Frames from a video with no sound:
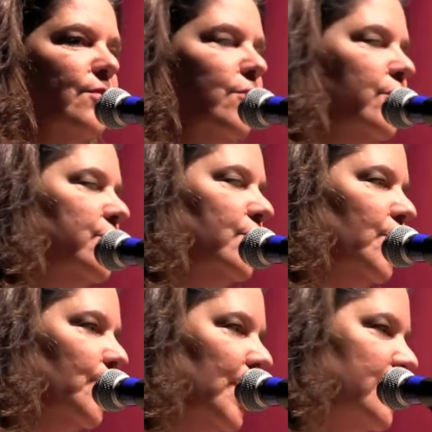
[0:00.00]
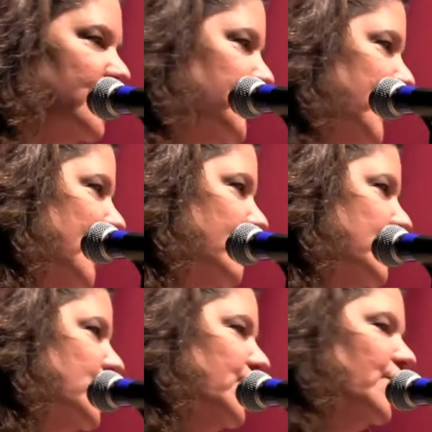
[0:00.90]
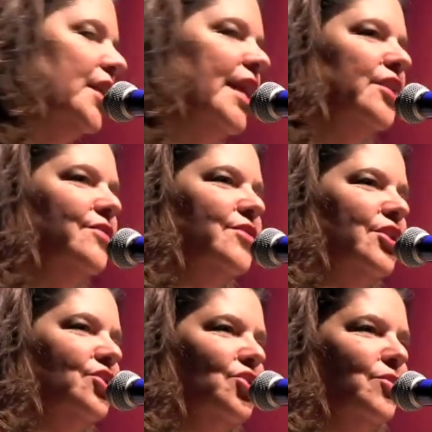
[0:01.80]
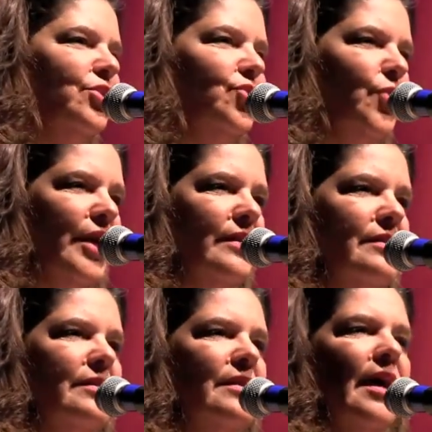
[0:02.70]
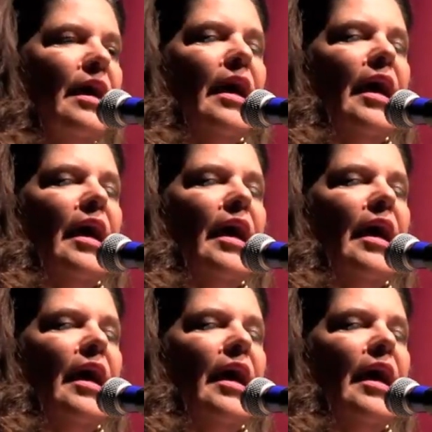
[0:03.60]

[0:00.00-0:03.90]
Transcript: It moves from your bloodstream to your connective tissue and joints,